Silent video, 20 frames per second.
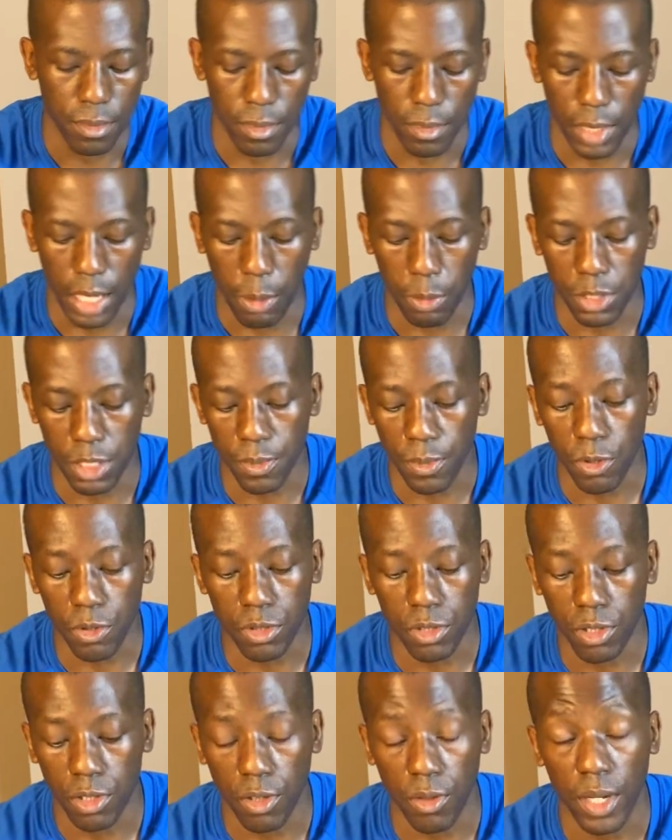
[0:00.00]
I was supposed
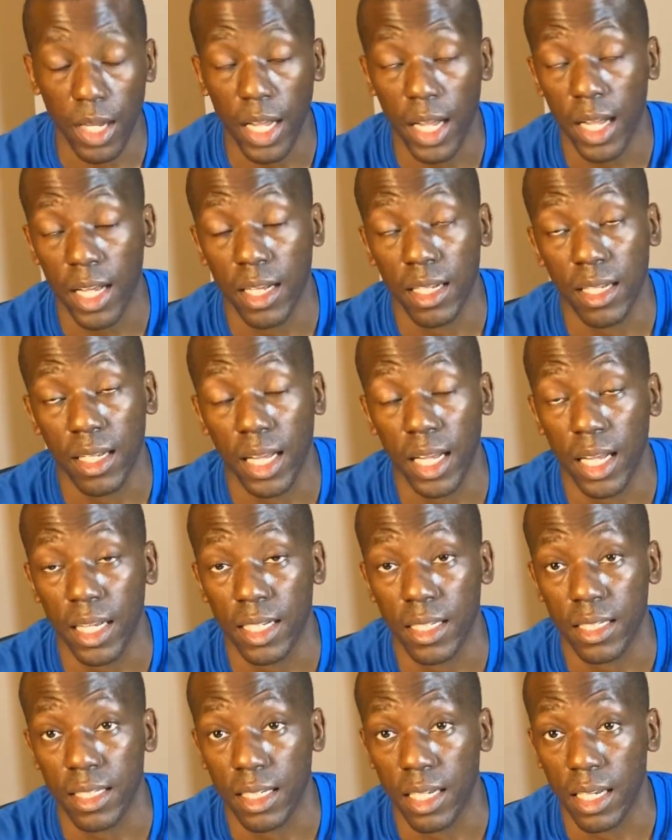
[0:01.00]
to go ahead
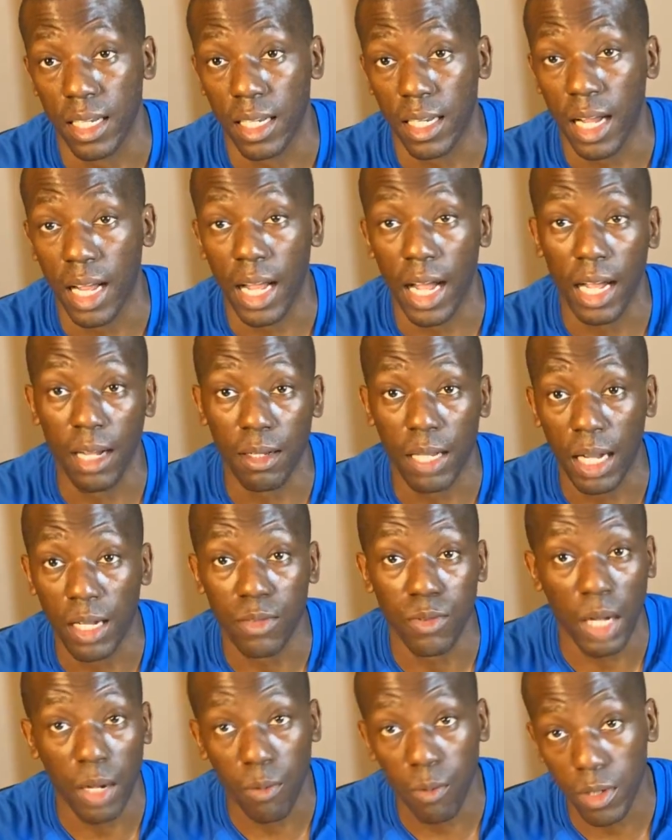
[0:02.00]
and I
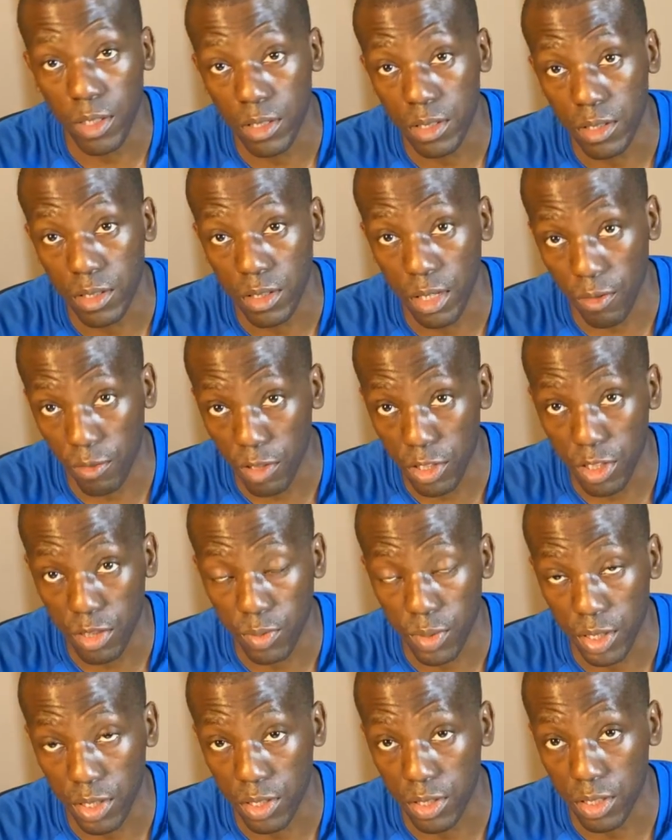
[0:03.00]
originally
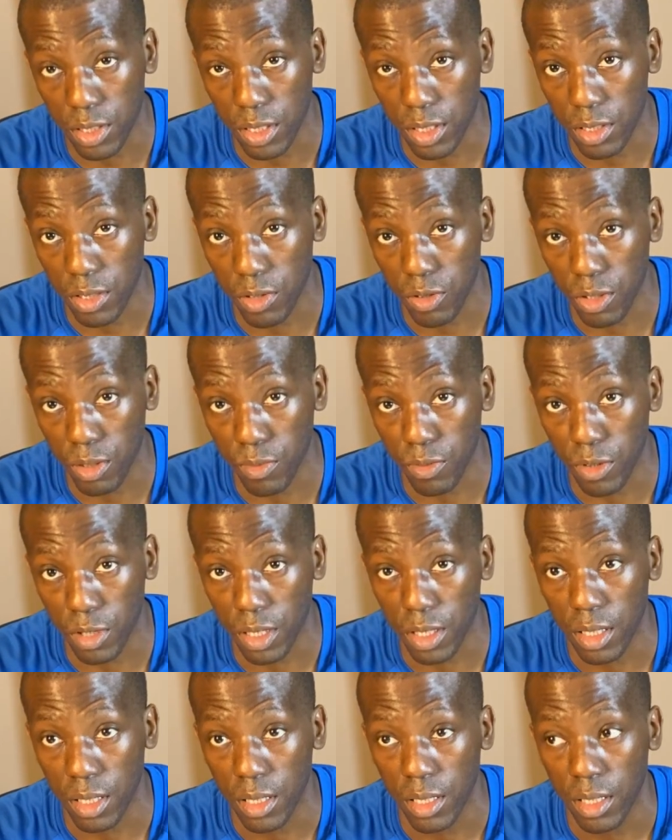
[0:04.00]
went to Stony
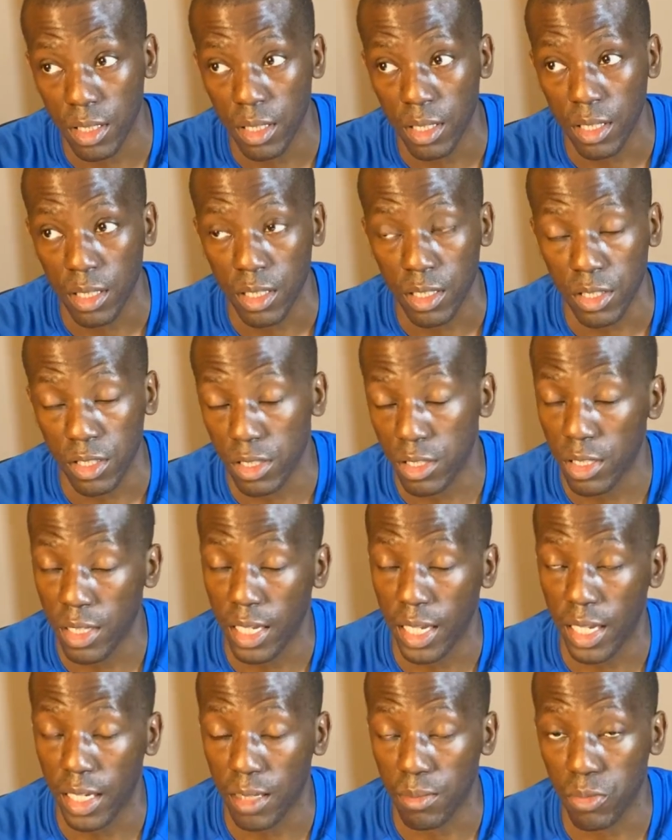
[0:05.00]
Brook
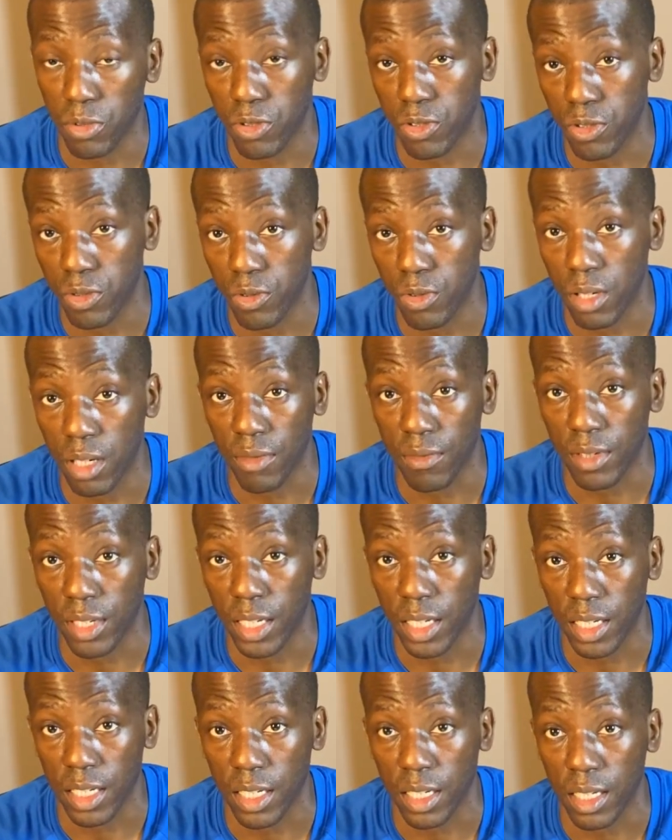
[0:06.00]
in the pursuit of
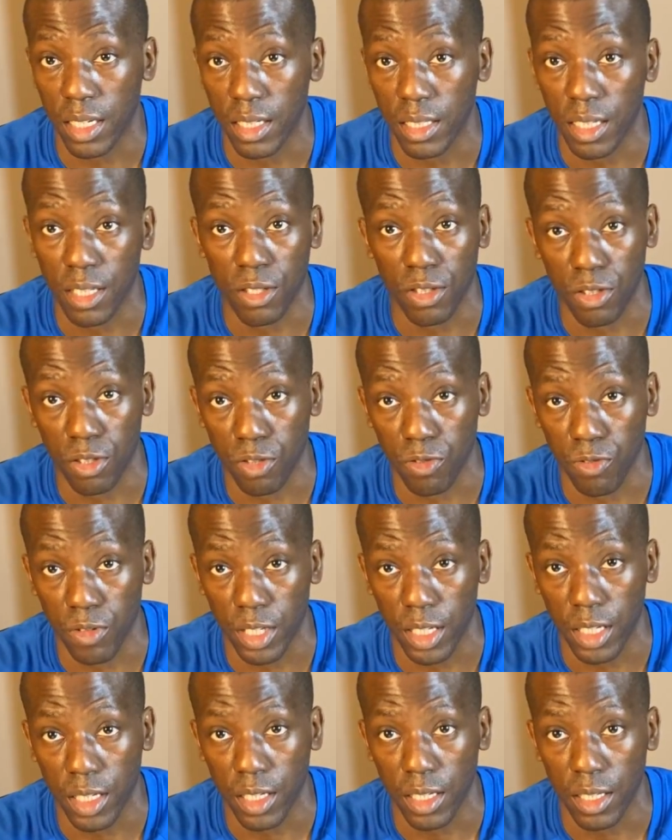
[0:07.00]
getting another
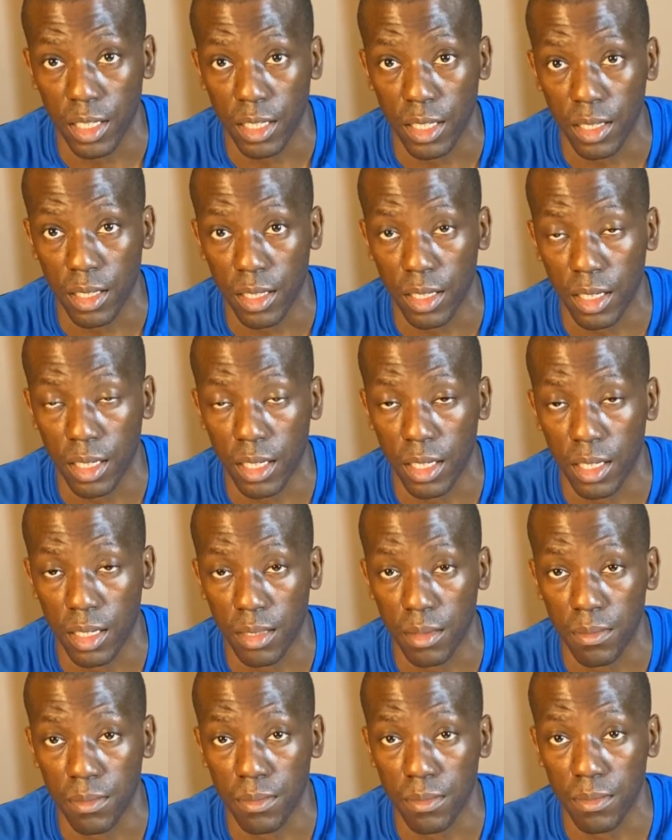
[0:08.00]
degree
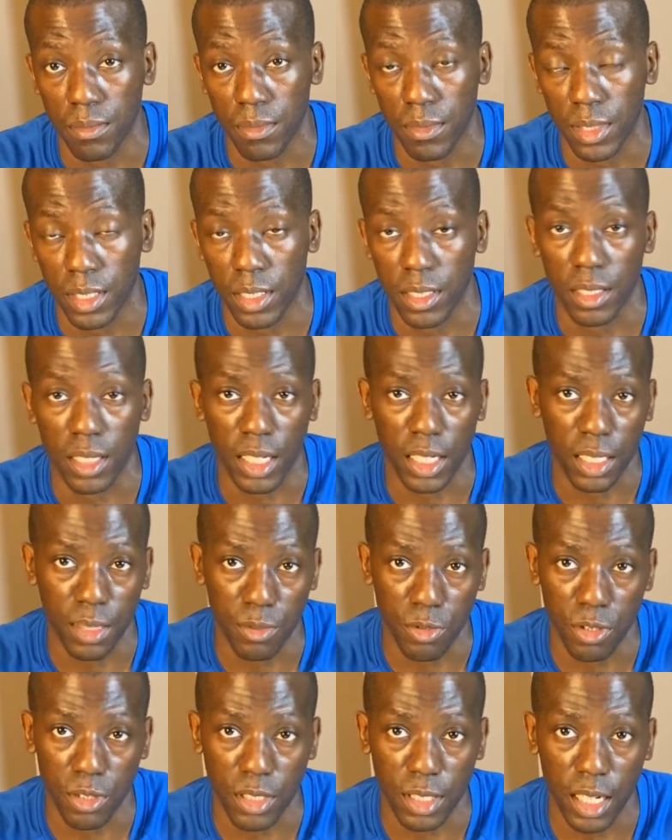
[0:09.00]
in like
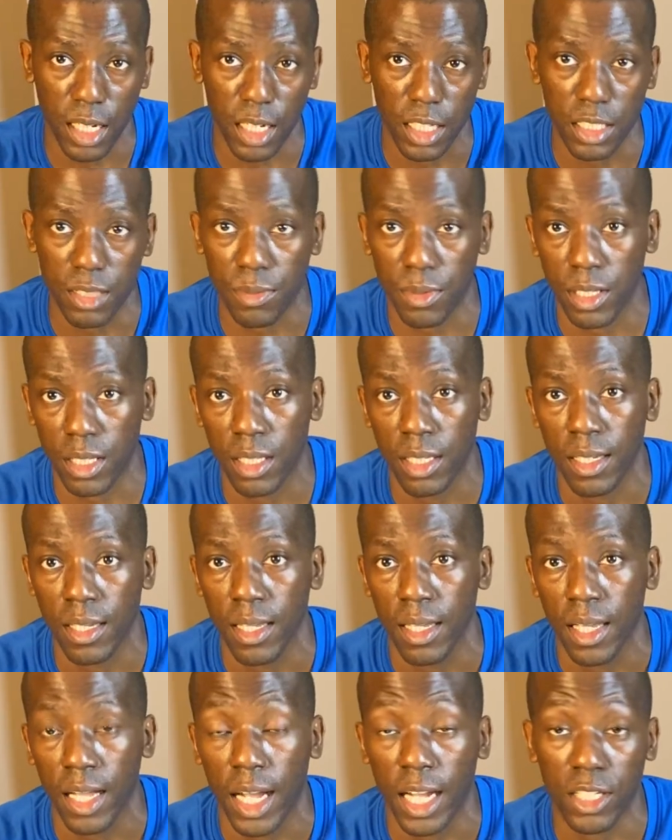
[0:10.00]
computer science, but
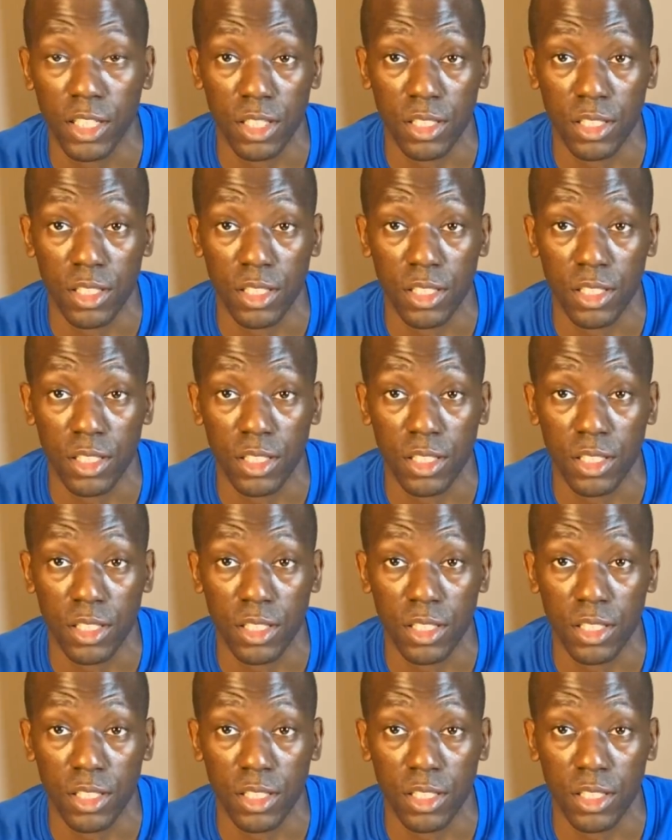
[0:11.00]
I